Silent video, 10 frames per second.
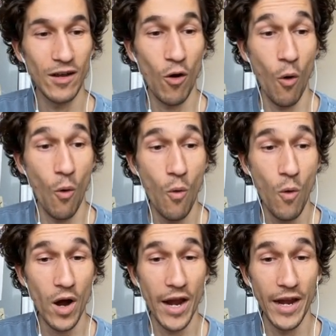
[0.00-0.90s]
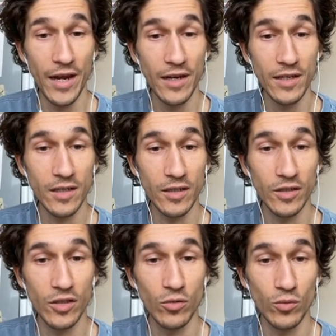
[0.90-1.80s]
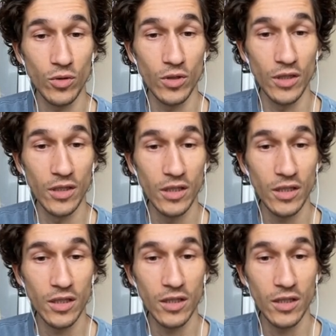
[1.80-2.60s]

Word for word: okay, let's do this.